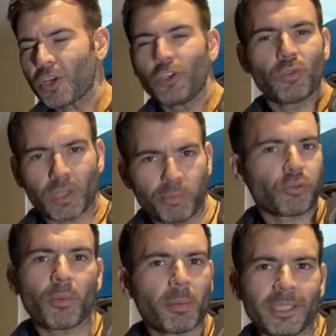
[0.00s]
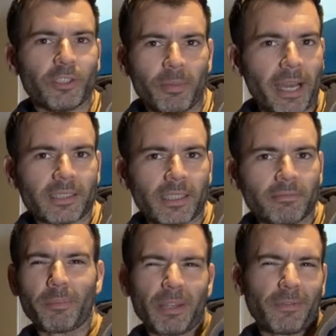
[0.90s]
you can probably do better.
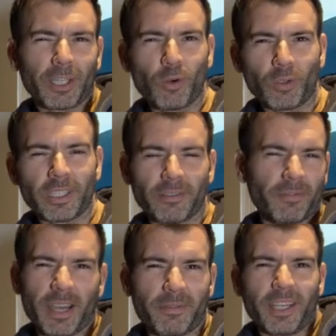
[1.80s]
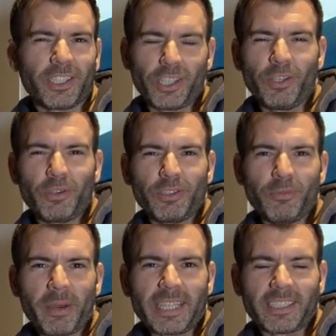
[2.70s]
But if I called it five things that you could
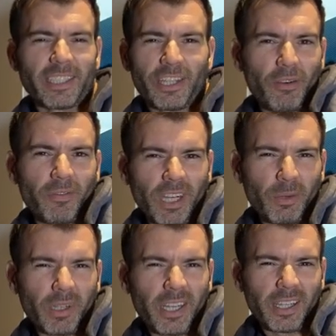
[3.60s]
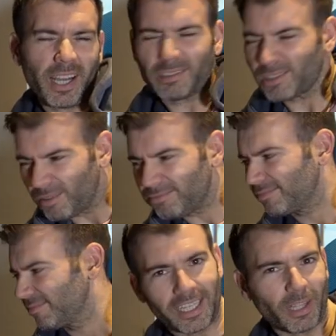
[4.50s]
do better, then no fucker would click that. So
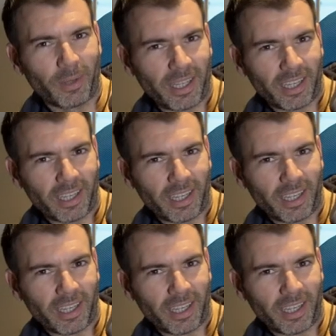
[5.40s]
deal with it.